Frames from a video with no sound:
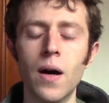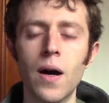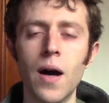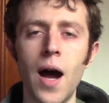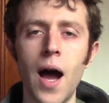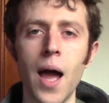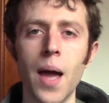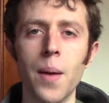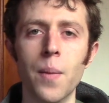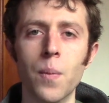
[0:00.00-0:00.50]

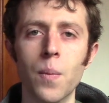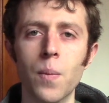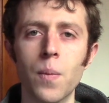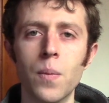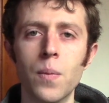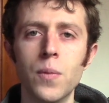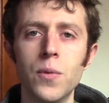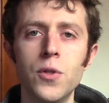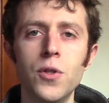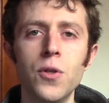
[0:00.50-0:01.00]
I am
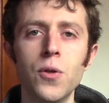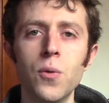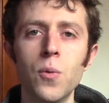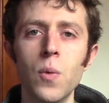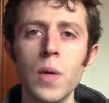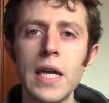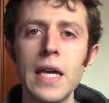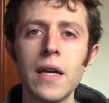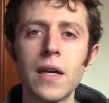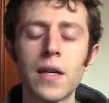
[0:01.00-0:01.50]
too
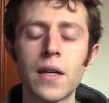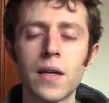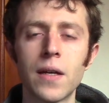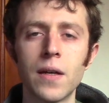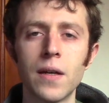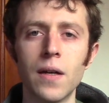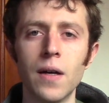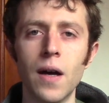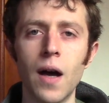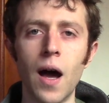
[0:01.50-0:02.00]
weak,
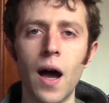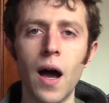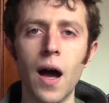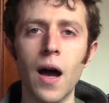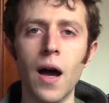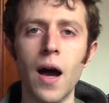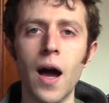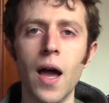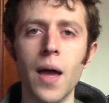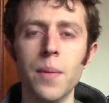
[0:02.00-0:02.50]
I